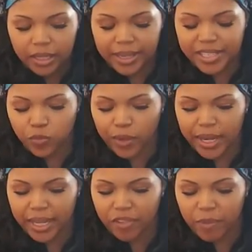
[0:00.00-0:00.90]
this
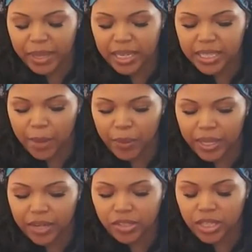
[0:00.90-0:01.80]
reading giving me the type of
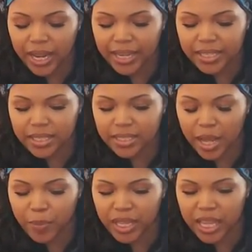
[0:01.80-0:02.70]
energy, like this the
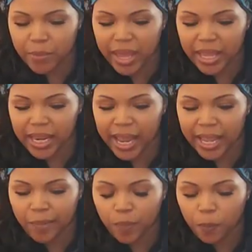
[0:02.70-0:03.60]
type of get back, like,